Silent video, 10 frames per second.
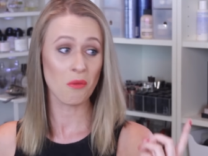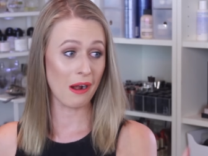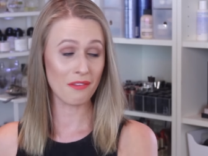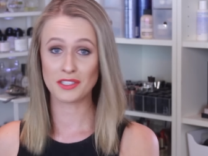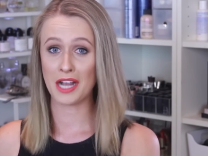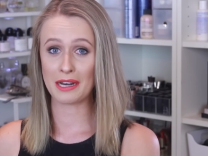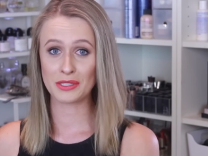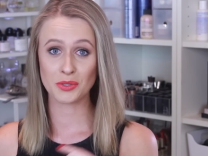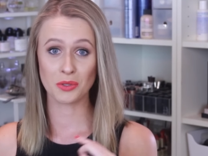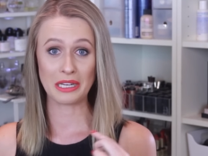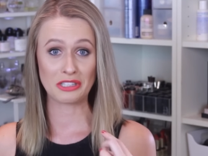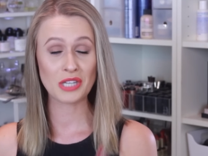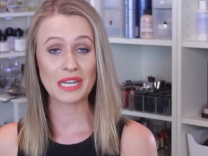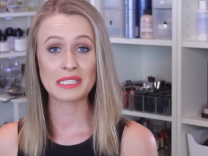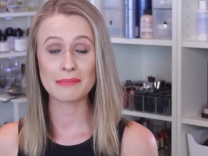while the dinosaur
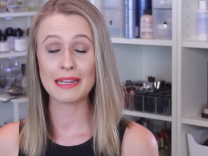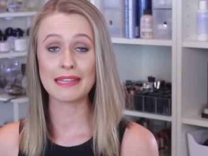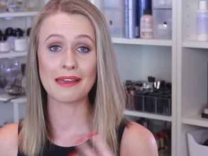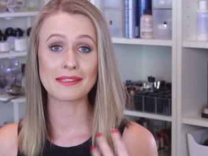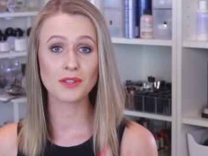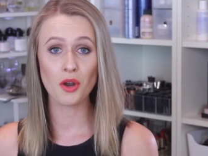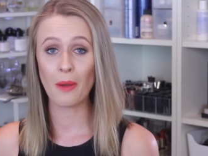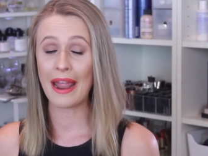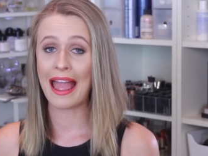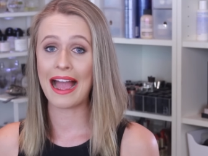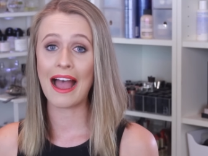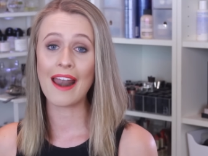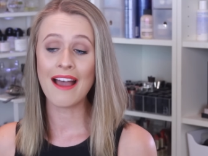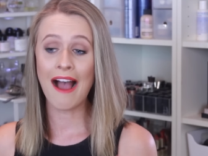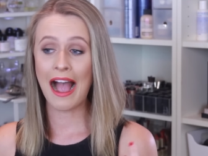is chasing me. There's no way
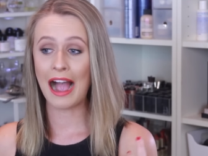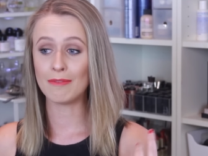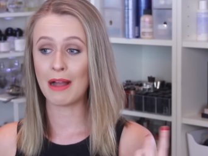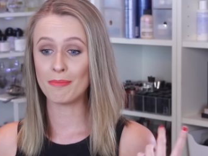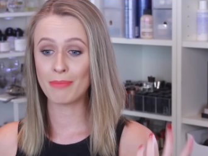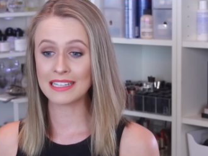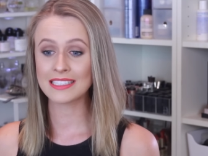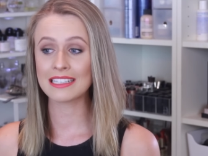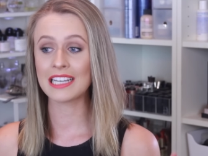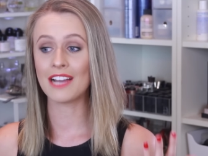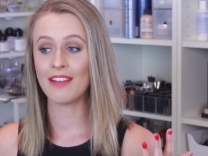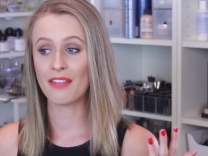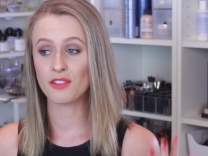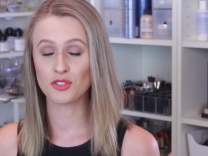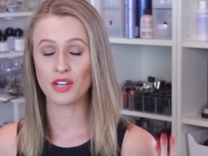out. And basically I've
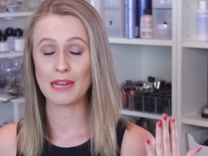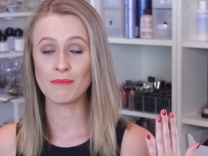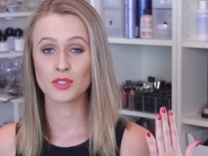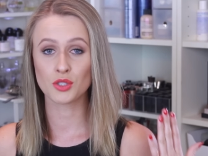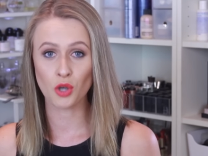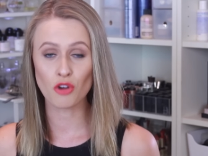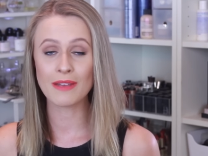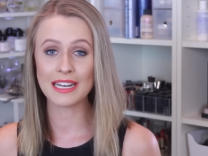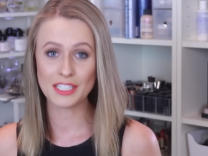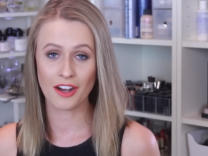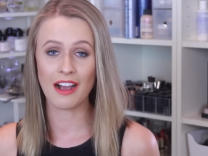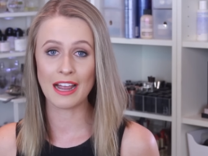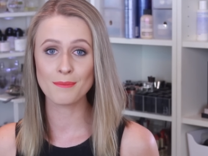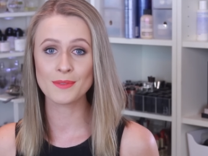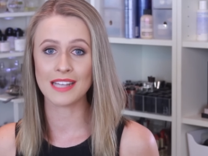had the dream so many
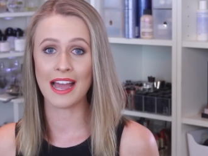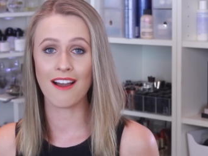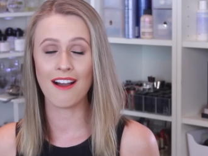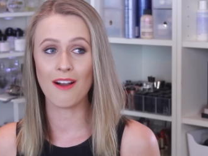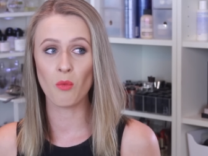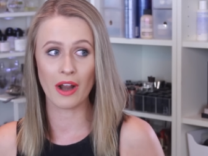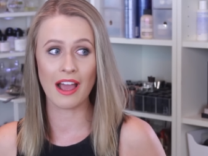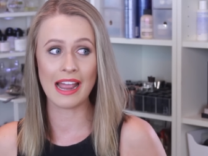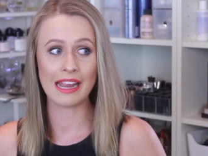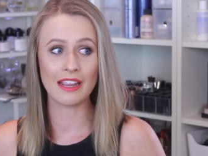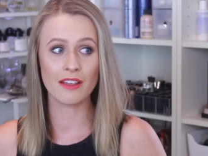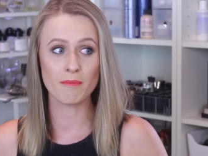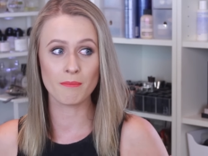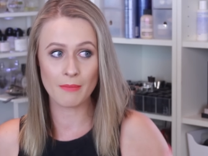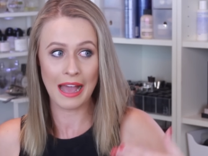times that when I
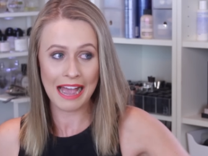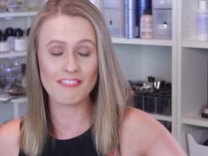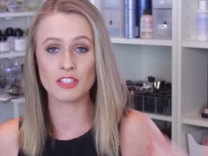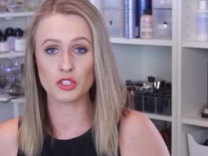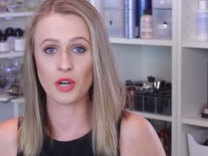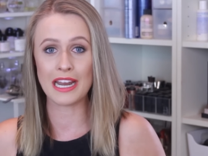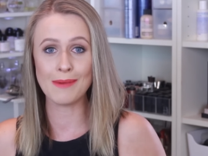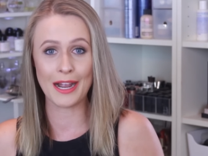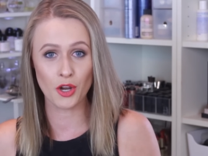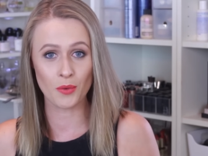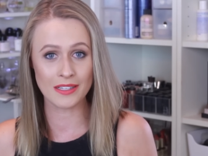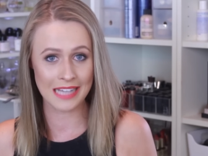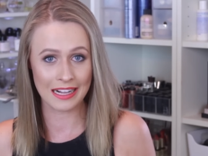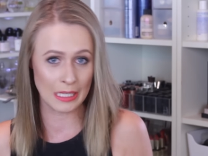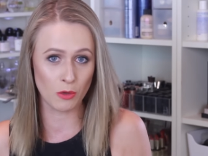have the dream, I know
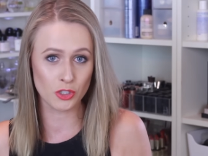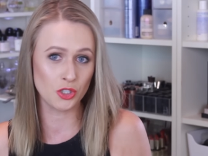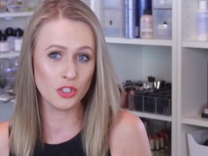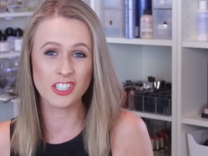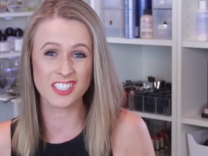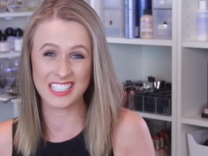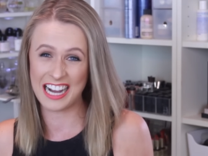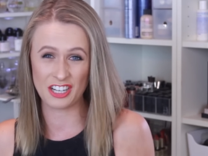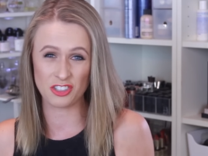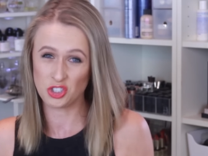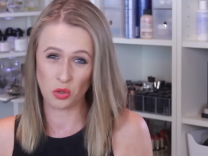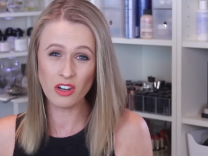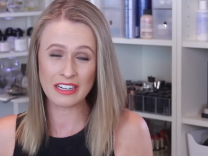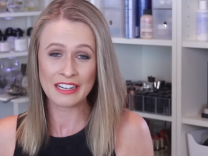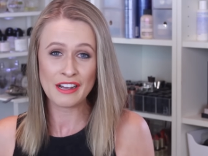exactly what to do. Just to cut it
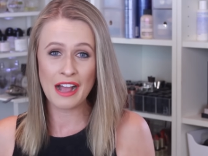short,